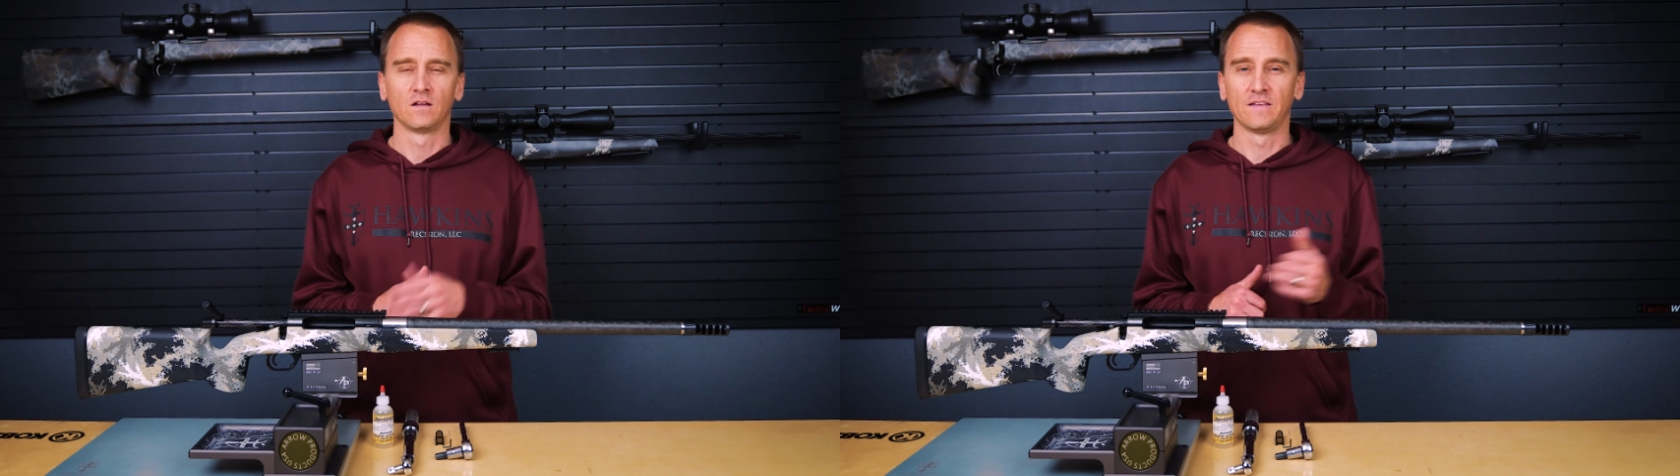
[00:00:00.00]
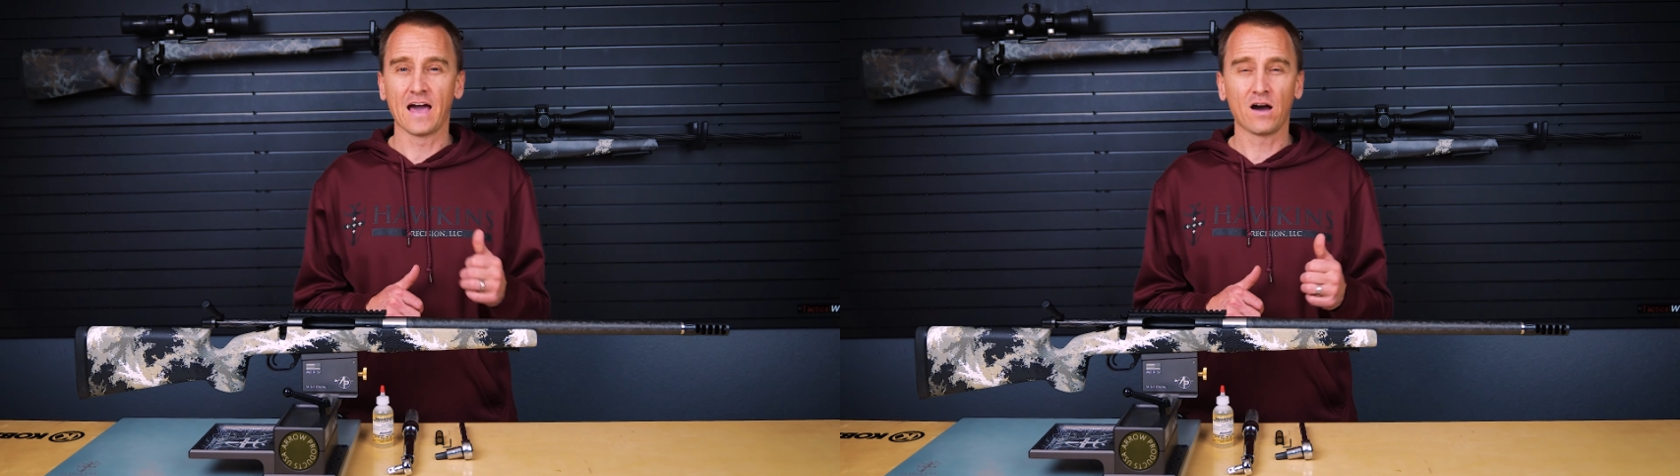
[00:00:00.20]

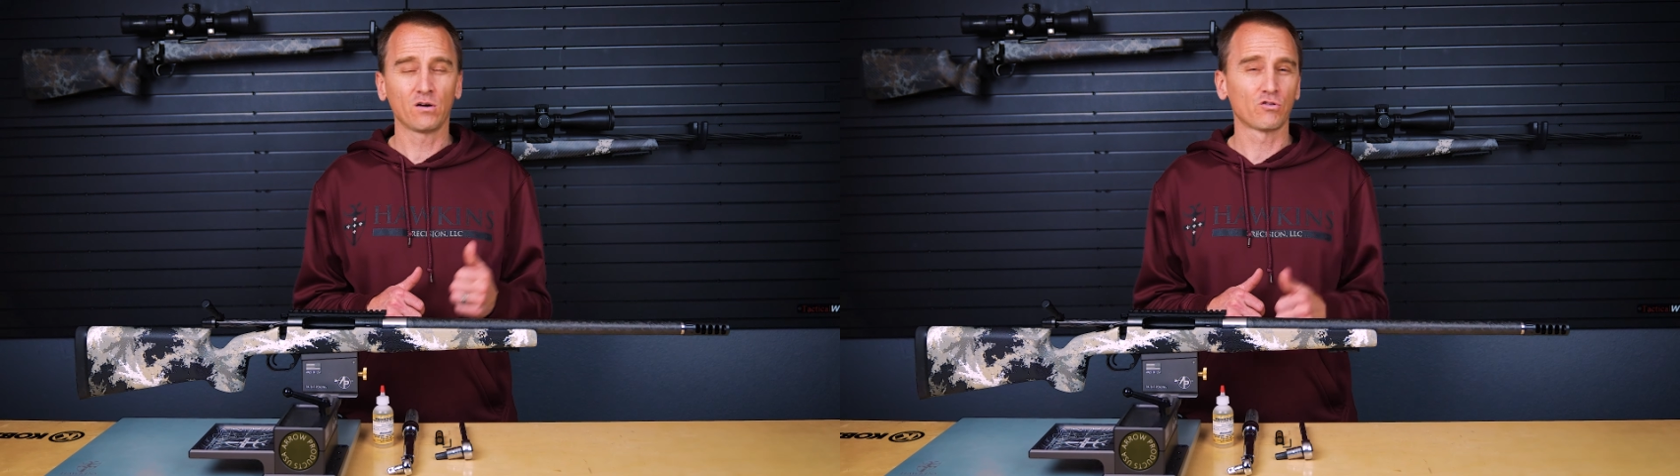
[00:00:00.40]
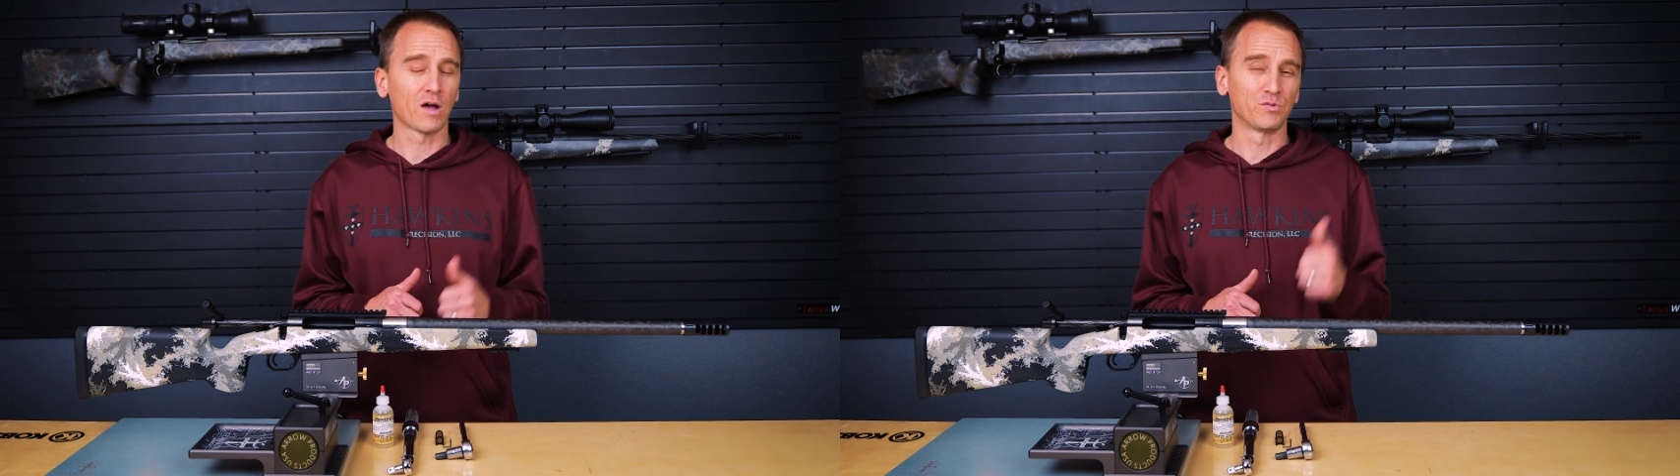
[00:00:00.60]
Now
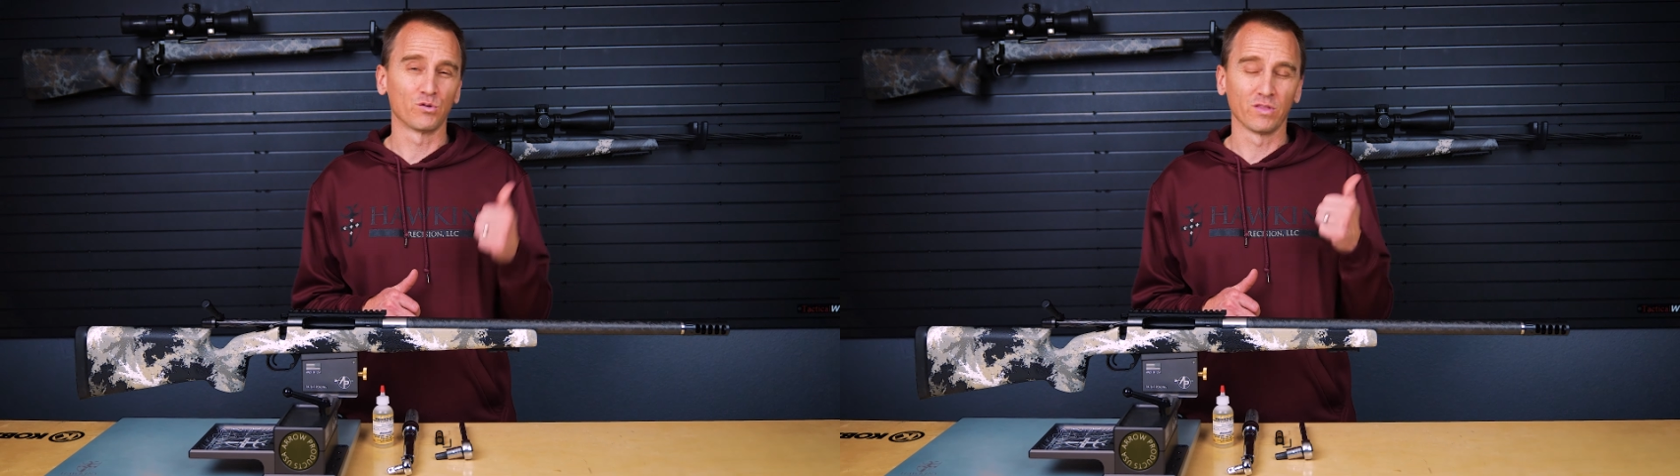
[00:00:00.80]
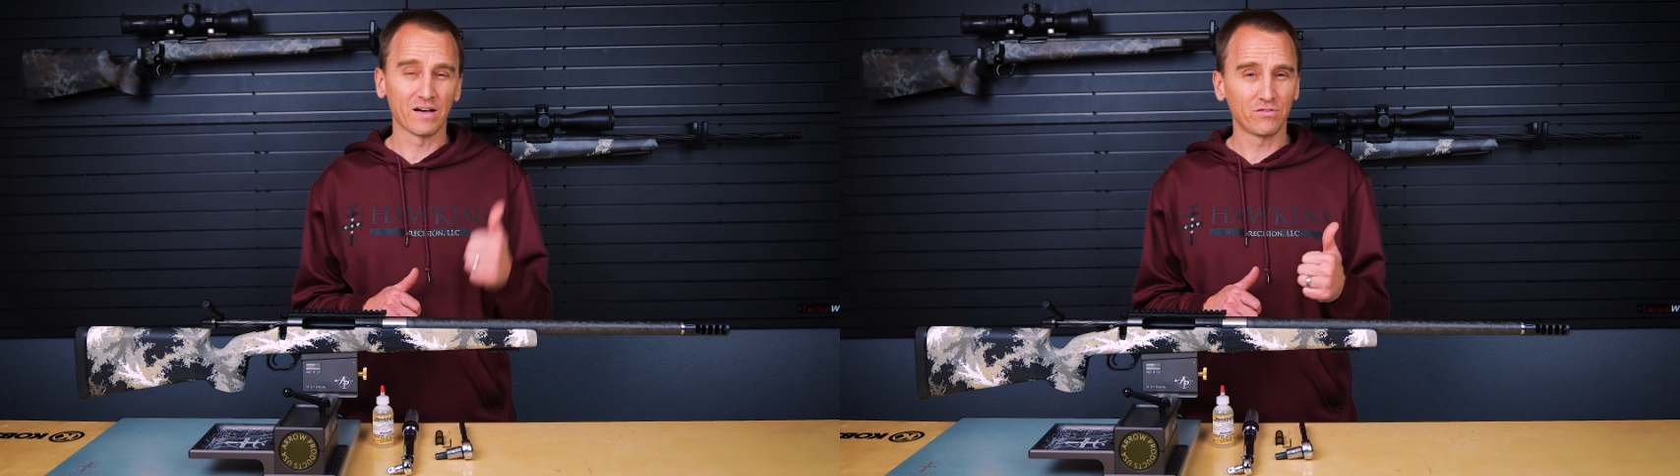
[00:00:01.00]
grab your
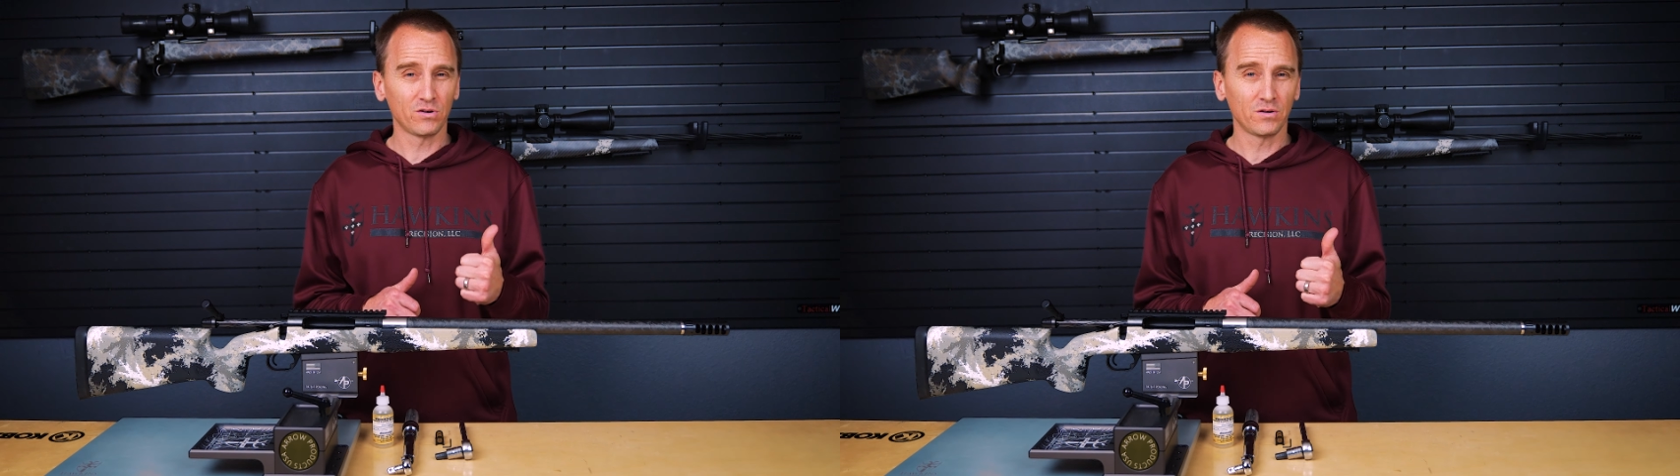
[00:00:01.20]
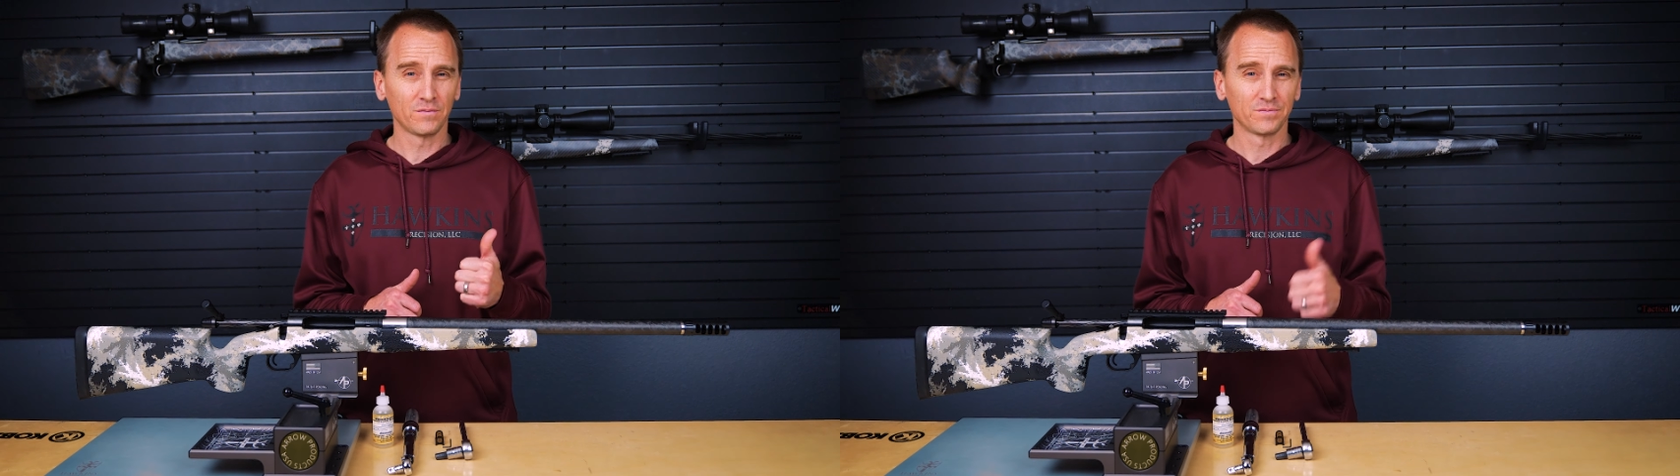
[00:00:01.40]
level,